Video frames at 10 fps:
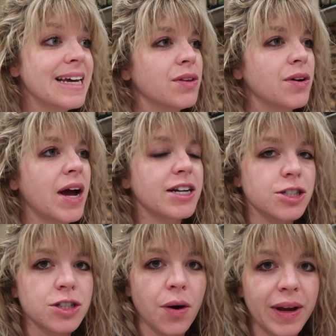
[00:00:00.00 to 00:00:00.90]
They're not
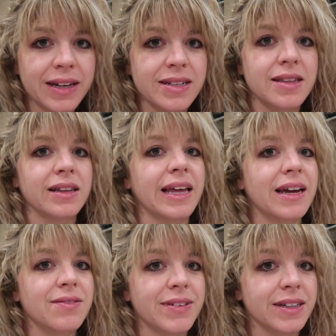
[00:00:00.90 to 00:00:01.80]
just going into the
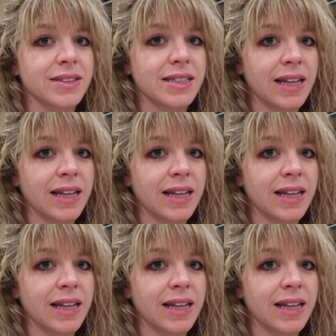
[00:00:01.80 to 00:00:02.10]
landfills